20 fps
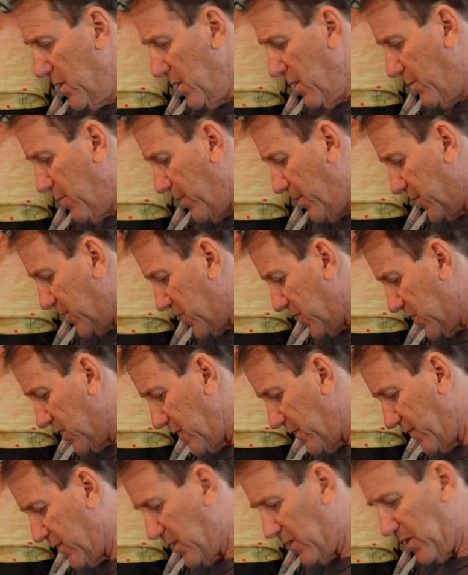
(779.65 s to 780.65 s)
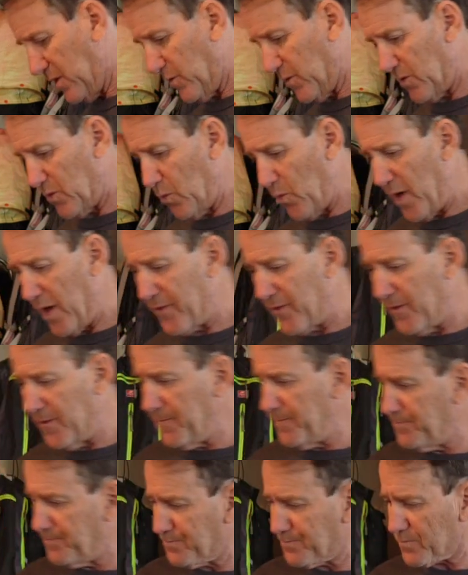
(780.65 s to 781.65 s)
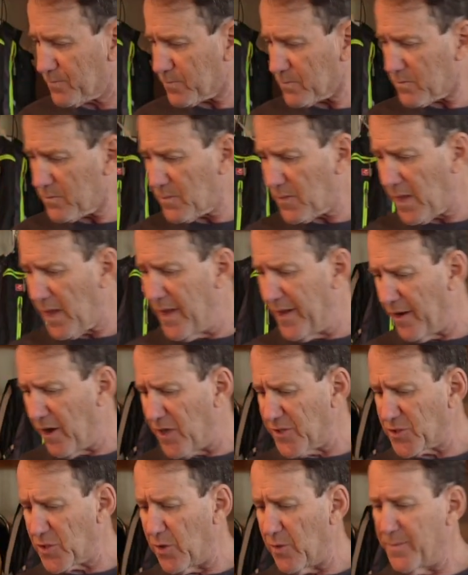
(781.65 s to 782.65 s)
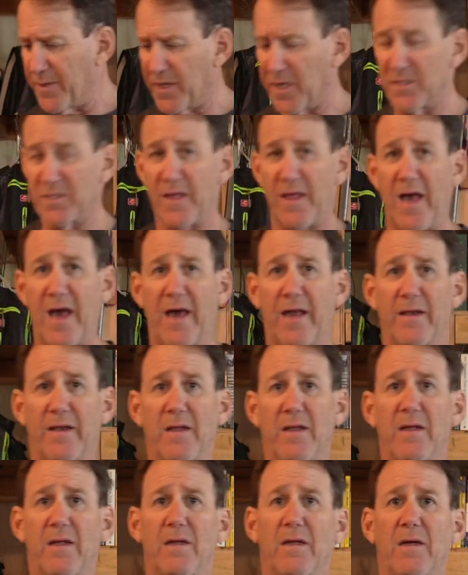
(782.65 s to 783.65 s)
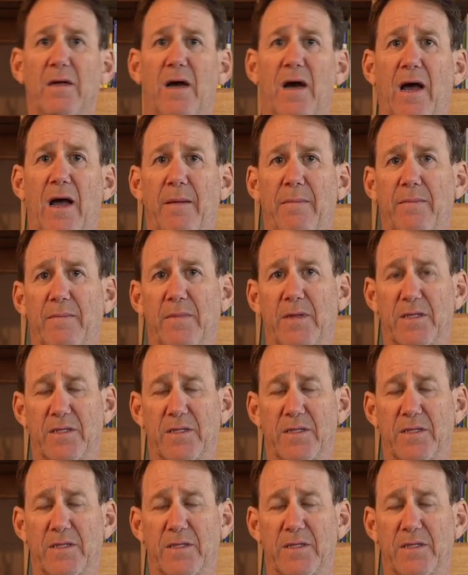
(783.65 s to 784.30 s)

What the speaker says: purposes of dealing with the weather. And also because of that, I'm